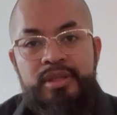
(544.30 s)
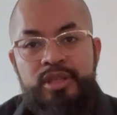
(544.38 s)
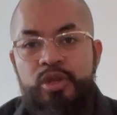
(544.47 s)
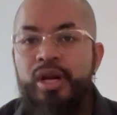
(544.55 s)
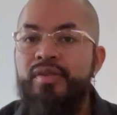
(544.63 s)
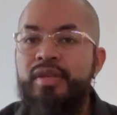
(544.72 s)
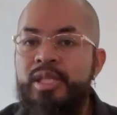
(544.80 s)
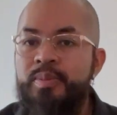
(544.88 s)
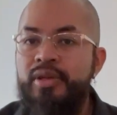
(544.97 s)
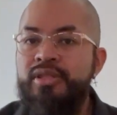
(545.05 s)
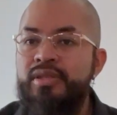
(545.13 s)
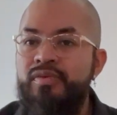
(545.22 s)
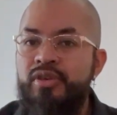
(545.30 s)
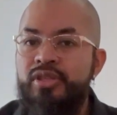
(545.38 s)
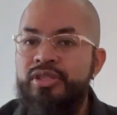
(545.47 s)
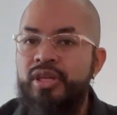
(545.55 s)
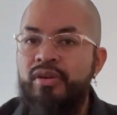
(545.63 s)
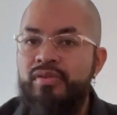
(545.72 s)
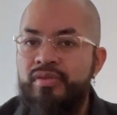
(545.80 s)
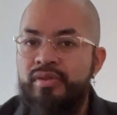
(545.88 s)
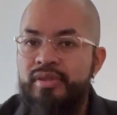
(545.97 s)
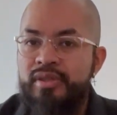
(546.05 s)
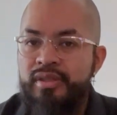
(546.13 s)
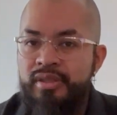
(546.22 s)
You have to experience it for yourself.
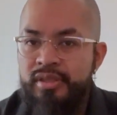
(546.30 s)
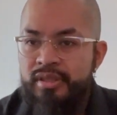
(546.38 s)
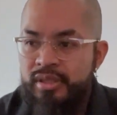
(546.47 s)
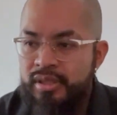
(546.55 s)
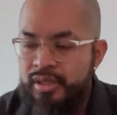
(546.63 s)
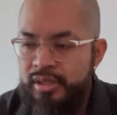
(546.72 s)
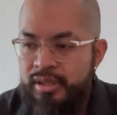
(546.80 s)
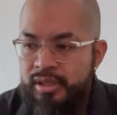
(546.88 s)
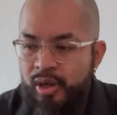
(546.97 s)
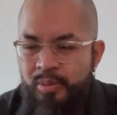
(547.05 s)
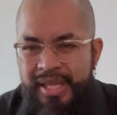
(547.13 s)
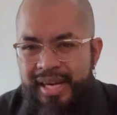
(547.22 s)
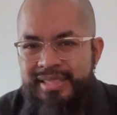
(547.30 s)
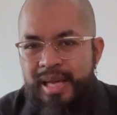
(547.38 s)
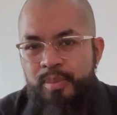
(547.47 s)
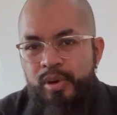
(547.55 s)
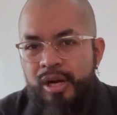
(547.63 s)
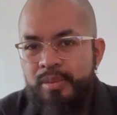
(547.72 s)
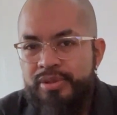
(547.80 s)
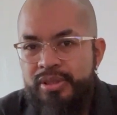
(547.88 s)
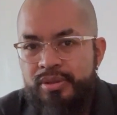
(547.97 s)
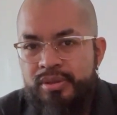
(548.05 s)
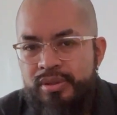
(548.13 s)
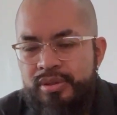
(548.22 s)
Hope that example helped
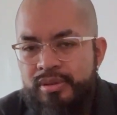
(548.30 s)
you